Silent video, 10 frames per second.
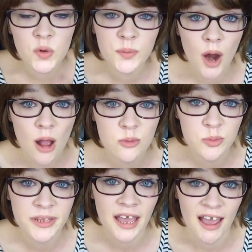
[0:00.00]
are
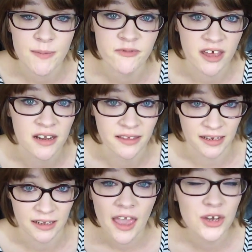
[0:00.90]
probably
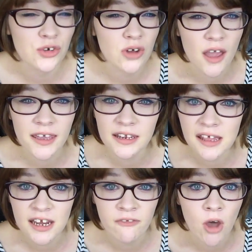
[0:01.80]
hyperventilating and you're not
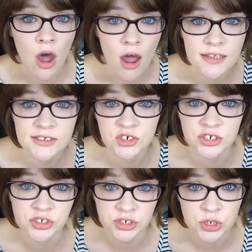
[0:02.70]
getting enough
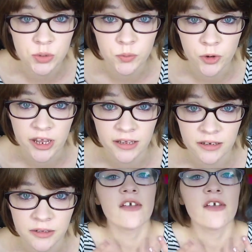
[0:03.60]
oxygen to your brain.